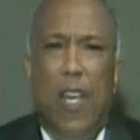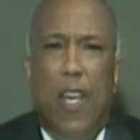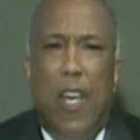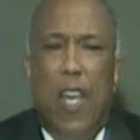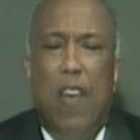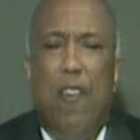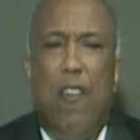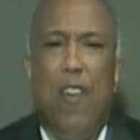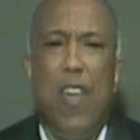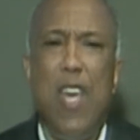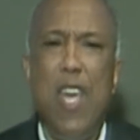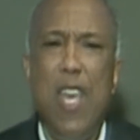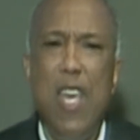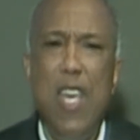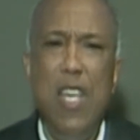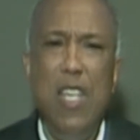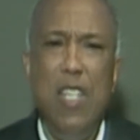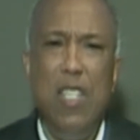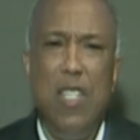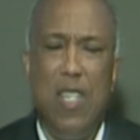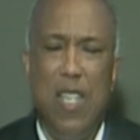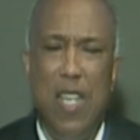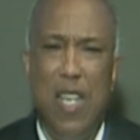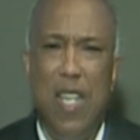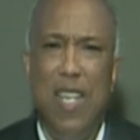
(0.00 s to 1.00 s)
If
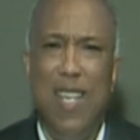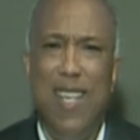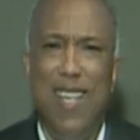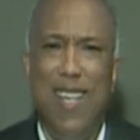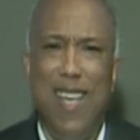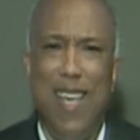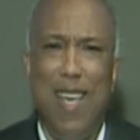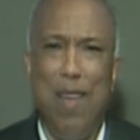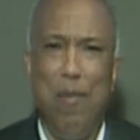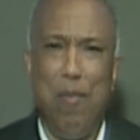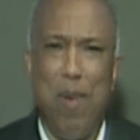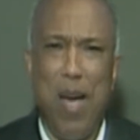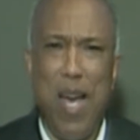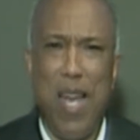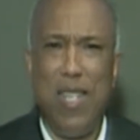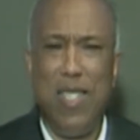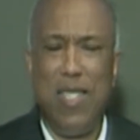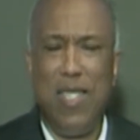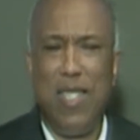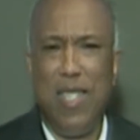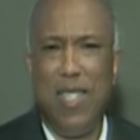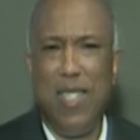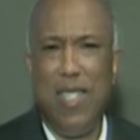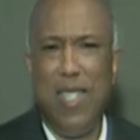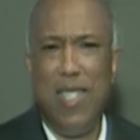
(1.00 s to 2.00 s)
he's
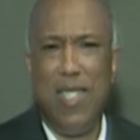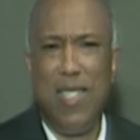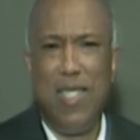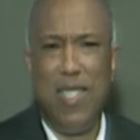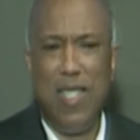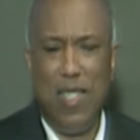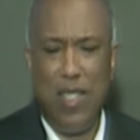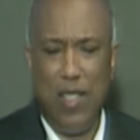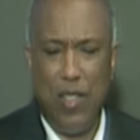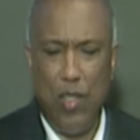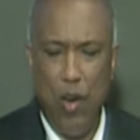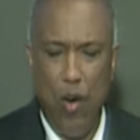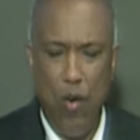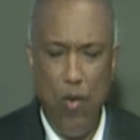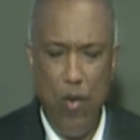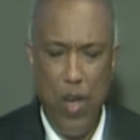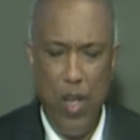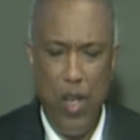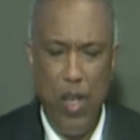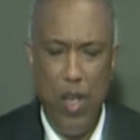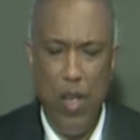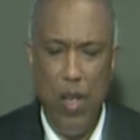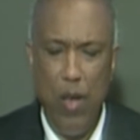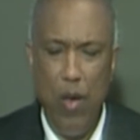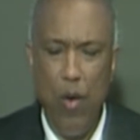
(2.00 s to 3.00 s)
admonishing this, then
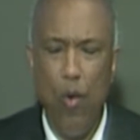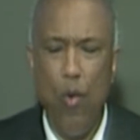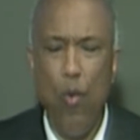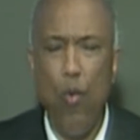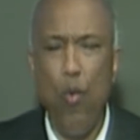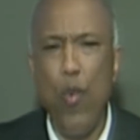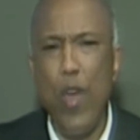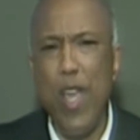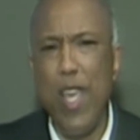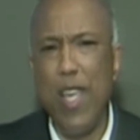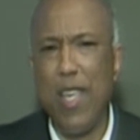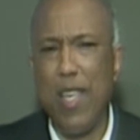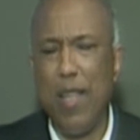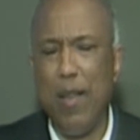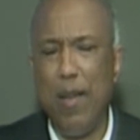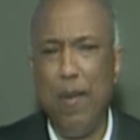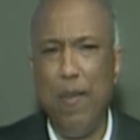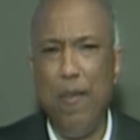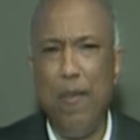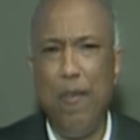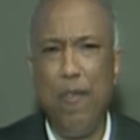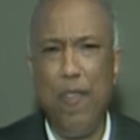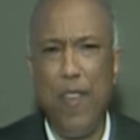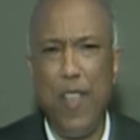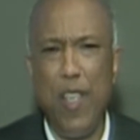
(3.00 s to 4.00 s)
certainly we
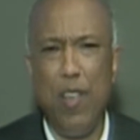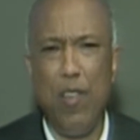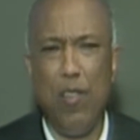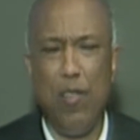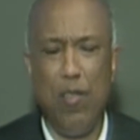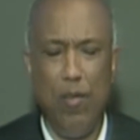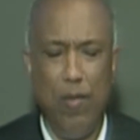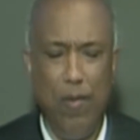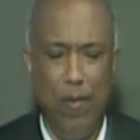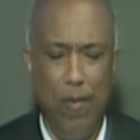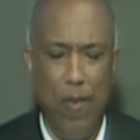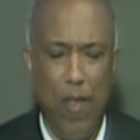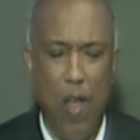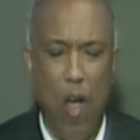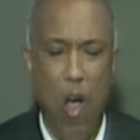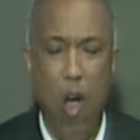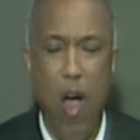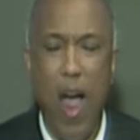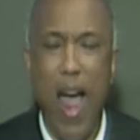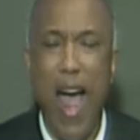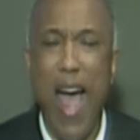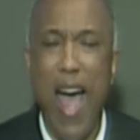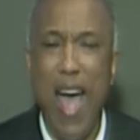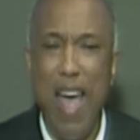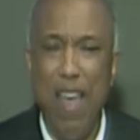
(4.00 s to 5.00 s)
can feel,
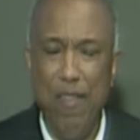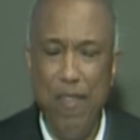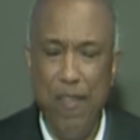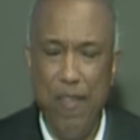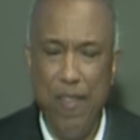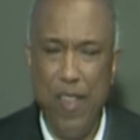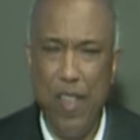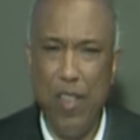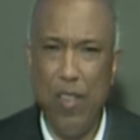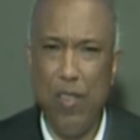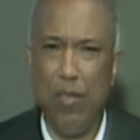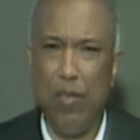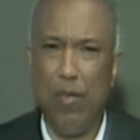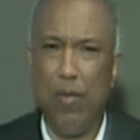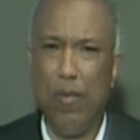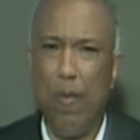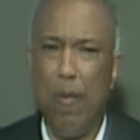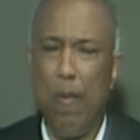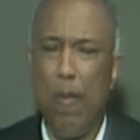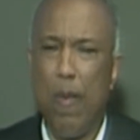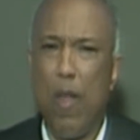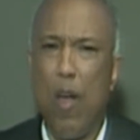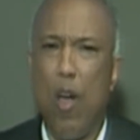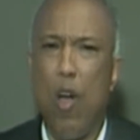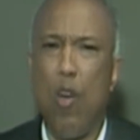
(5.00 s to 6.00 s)
or I feel,
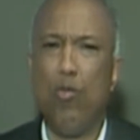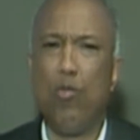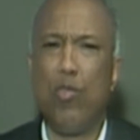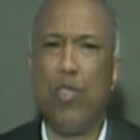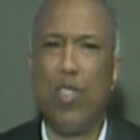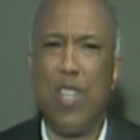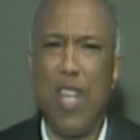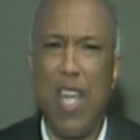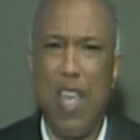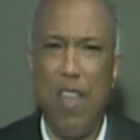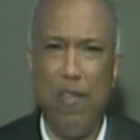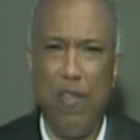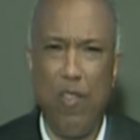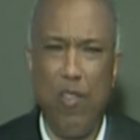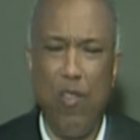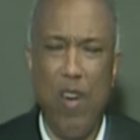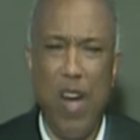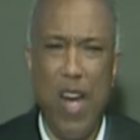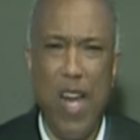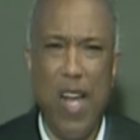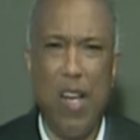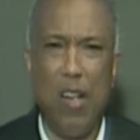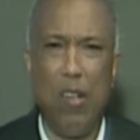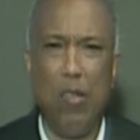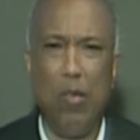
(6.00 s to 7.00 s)
on safe
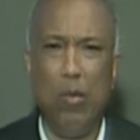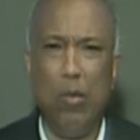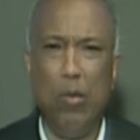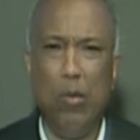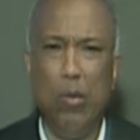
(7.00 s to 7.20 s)
ground